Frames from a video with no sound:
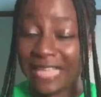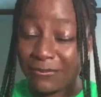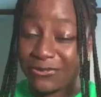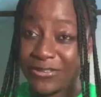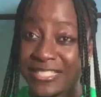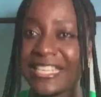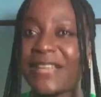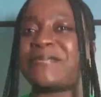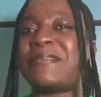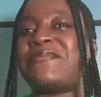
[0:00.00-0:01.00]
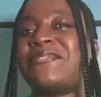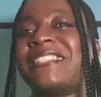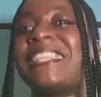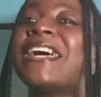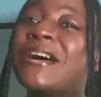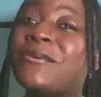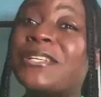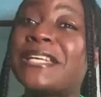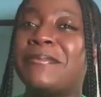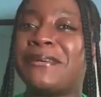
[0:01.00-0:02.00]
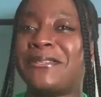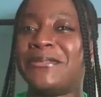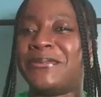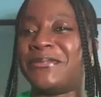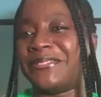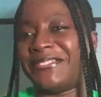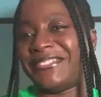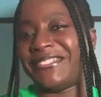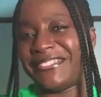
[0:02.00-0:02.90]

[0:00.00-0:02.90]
I'm stretching out my feet. What about you? Amen.